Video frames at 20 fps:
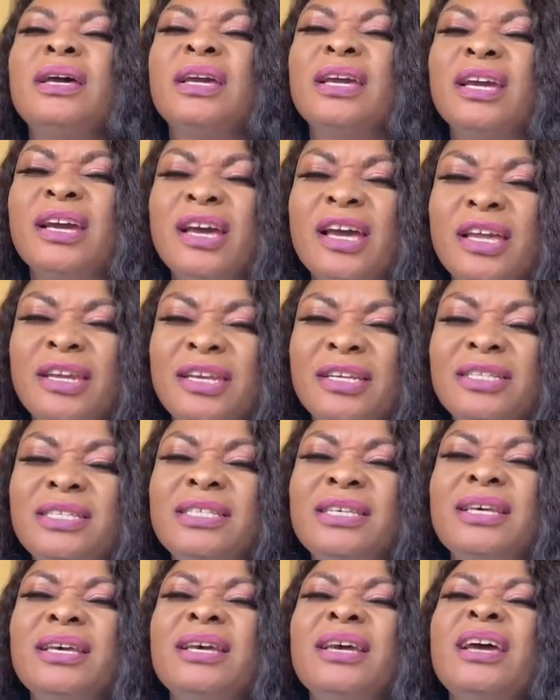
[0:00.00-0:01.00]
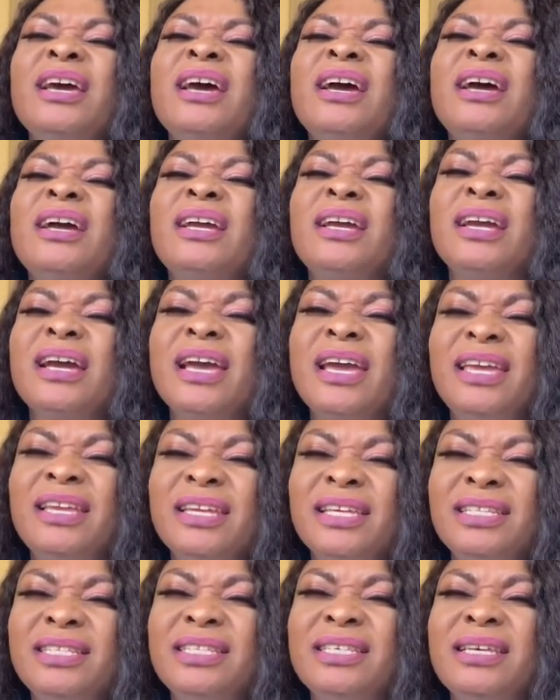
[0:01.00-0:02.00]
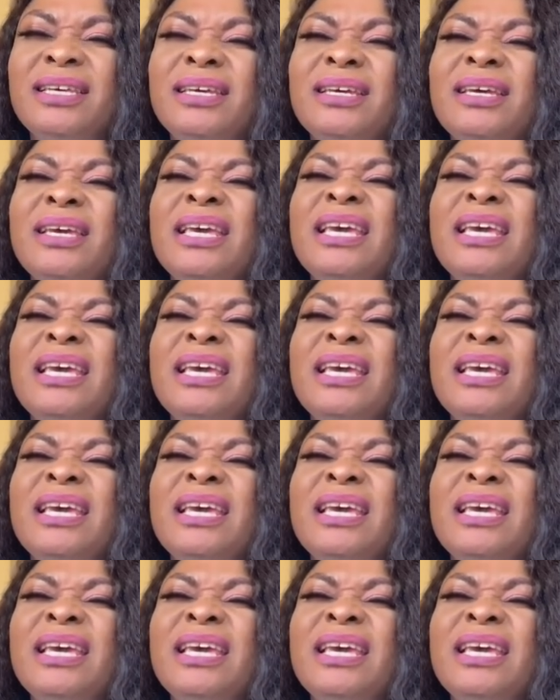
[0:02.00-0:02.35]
guard it, guide it.